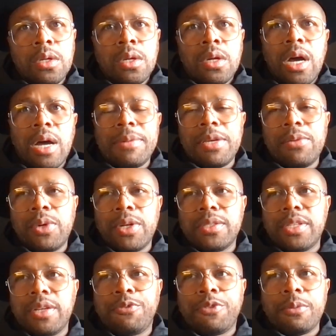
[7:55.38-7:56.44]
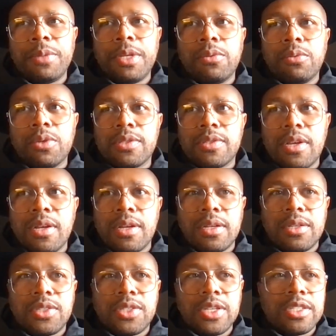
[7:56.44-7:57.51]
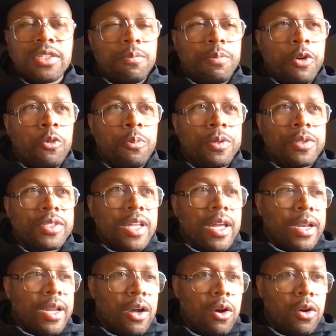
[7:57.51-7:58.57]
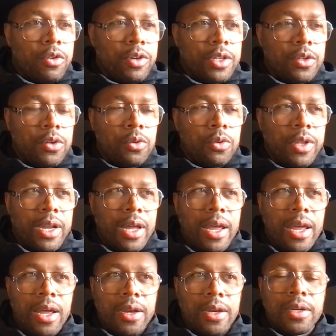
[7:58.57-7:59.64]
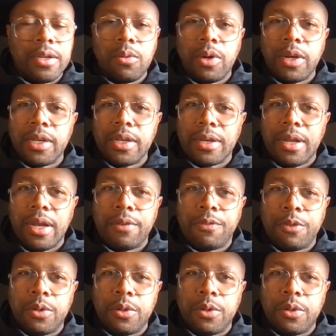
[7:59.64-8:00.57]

I mean, what it did for me was a sense of purpose that I already knew that I had anyway in life.